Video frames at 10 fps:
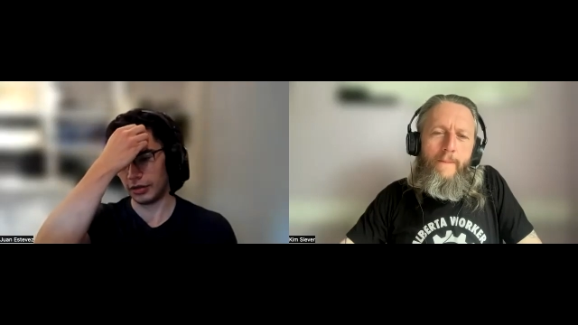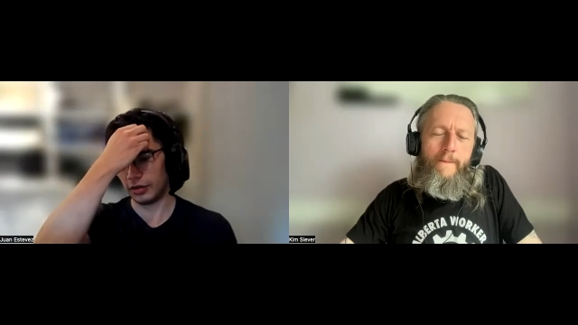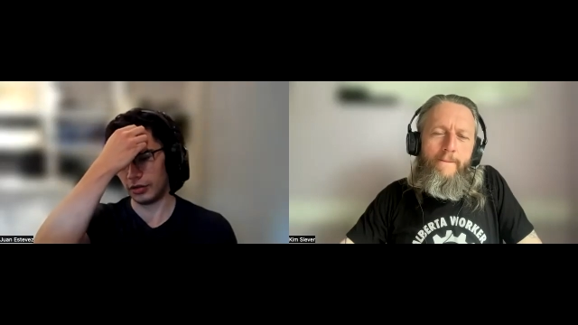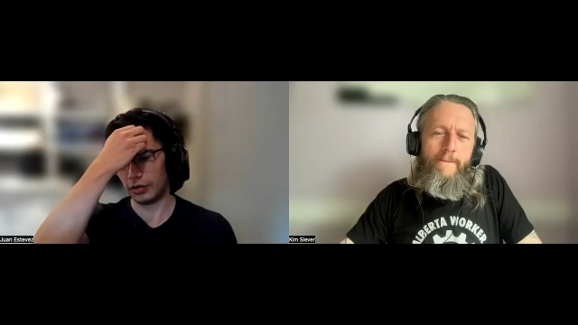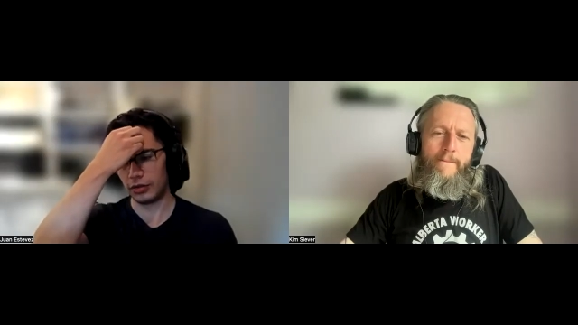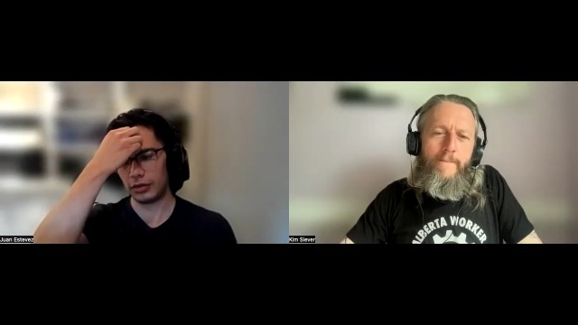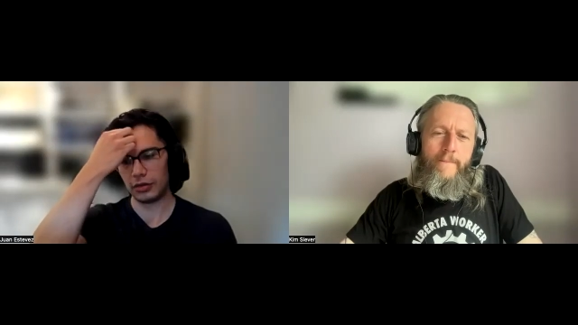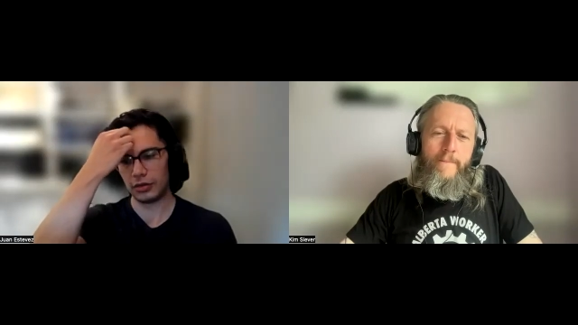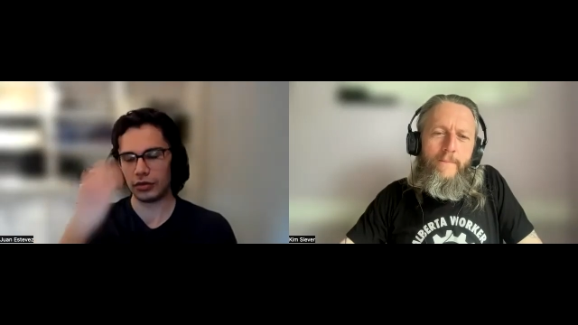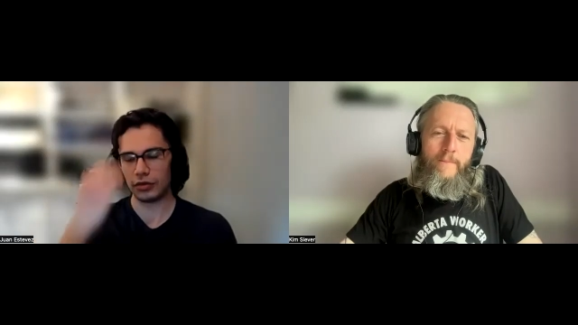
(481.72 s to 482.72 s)
Speaker 1: to
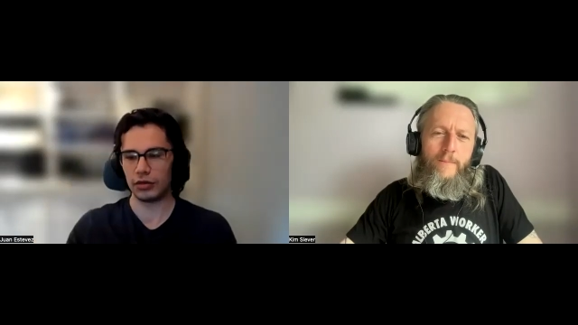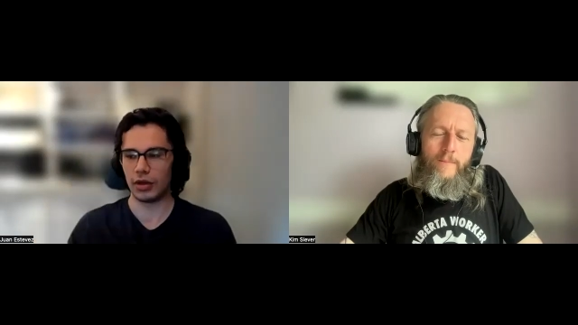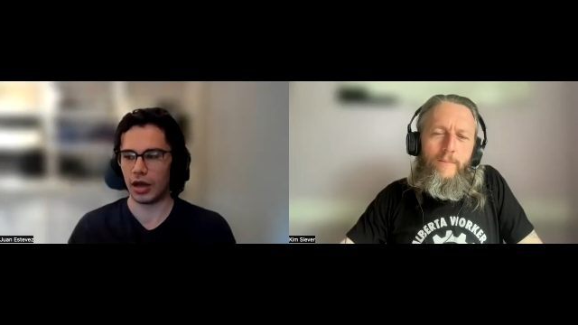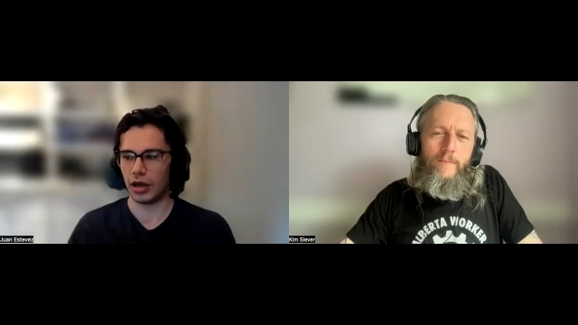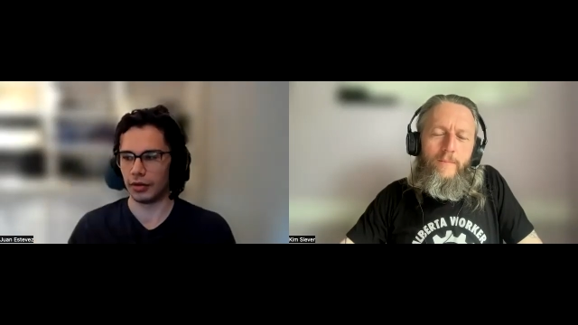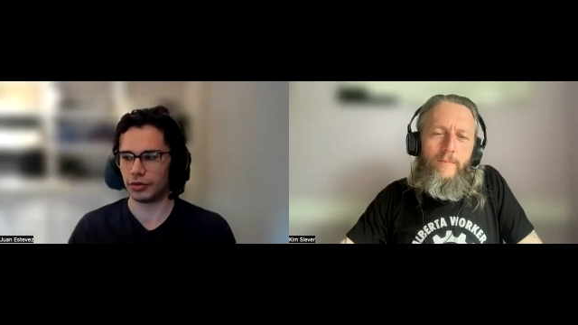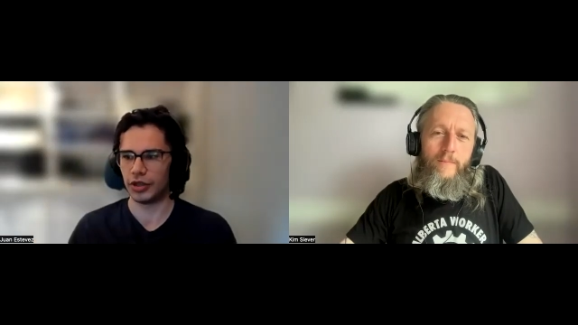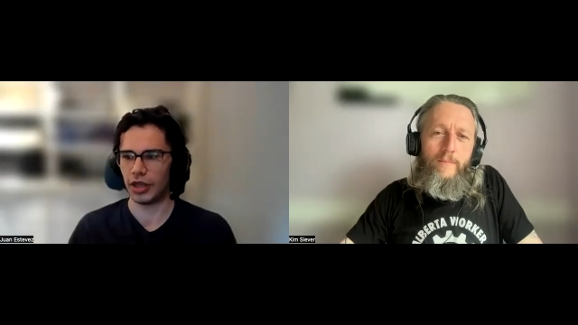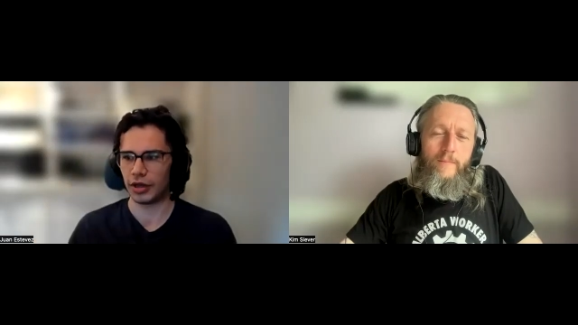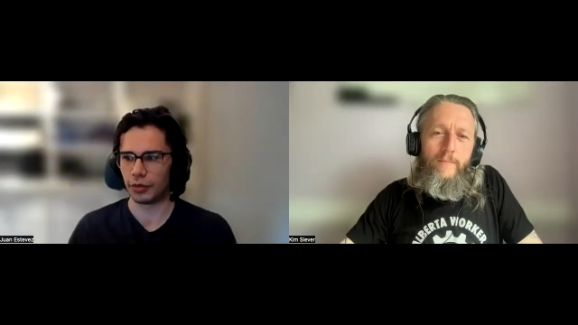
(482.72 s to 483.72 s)
um, she
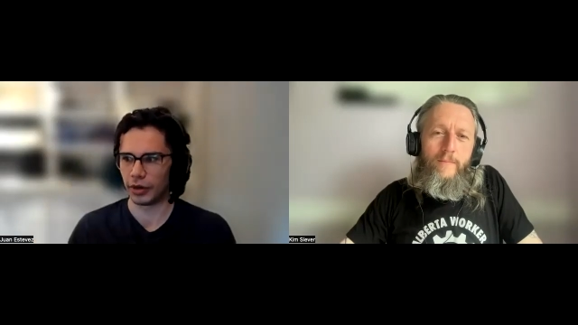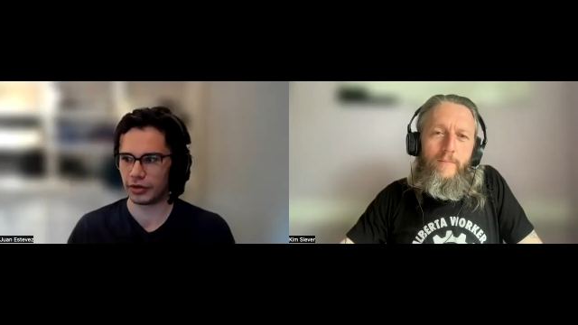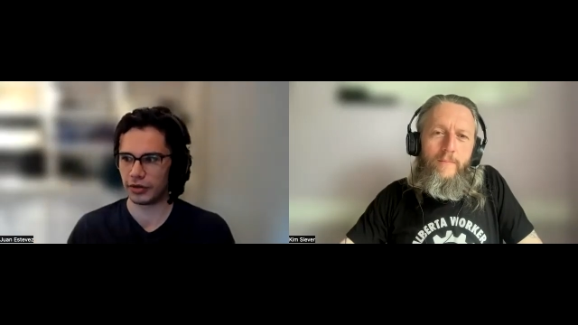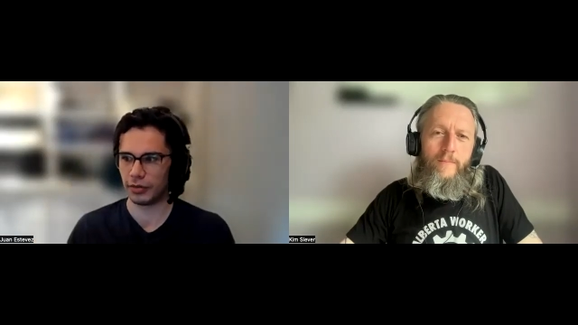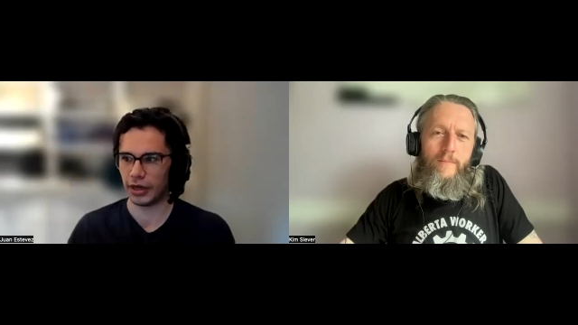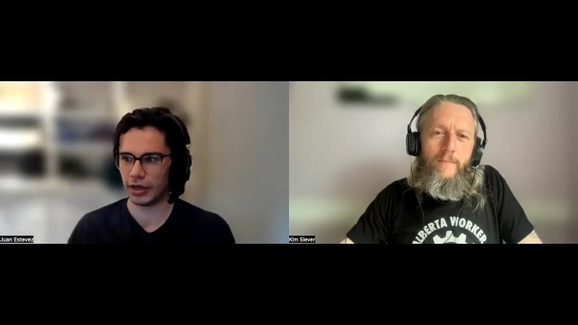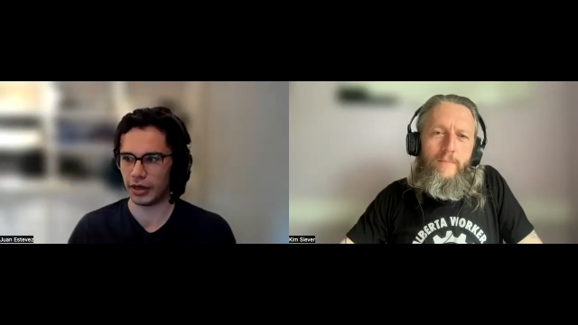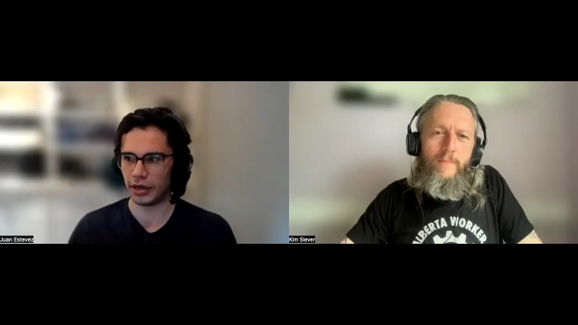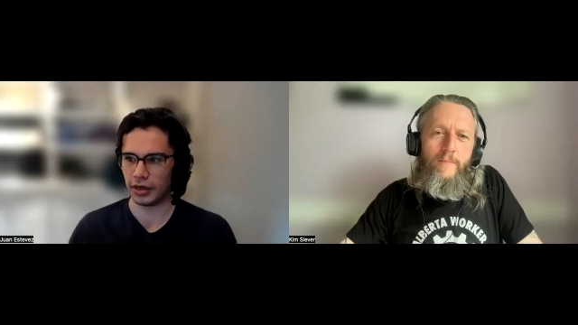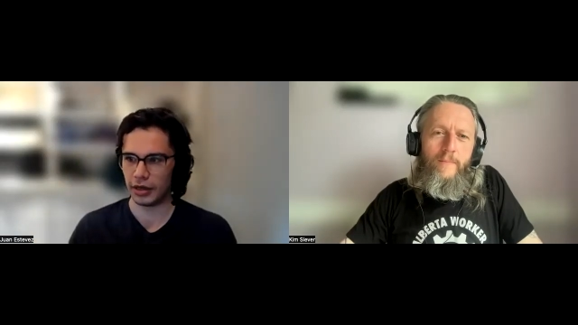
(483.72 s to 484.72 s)
like worked some like uh